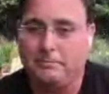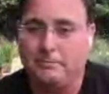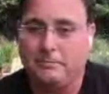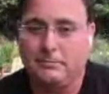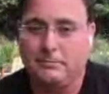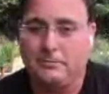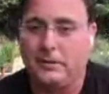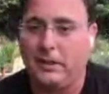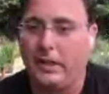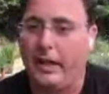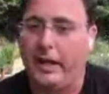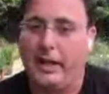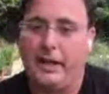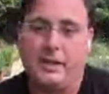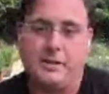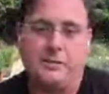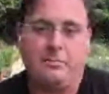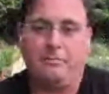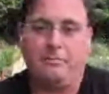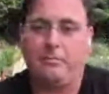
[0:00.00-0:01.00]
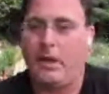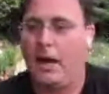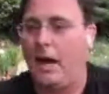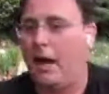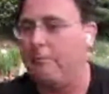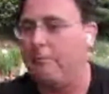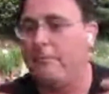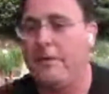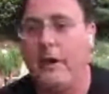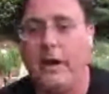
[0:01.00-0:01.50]
Like I'm
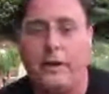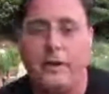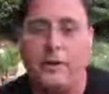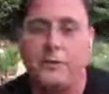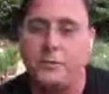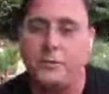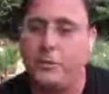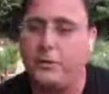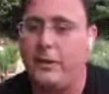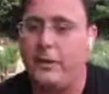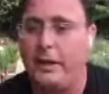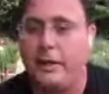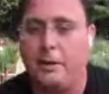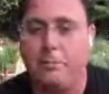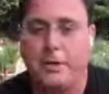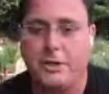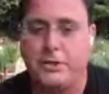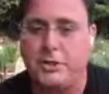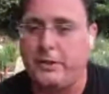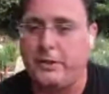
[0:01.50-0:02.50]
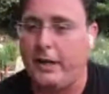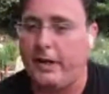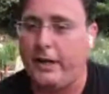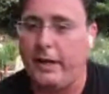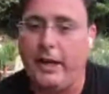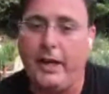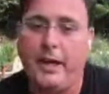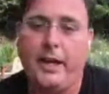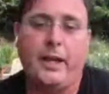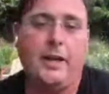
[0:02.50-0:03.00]
very comfortable taking a bunch of data in.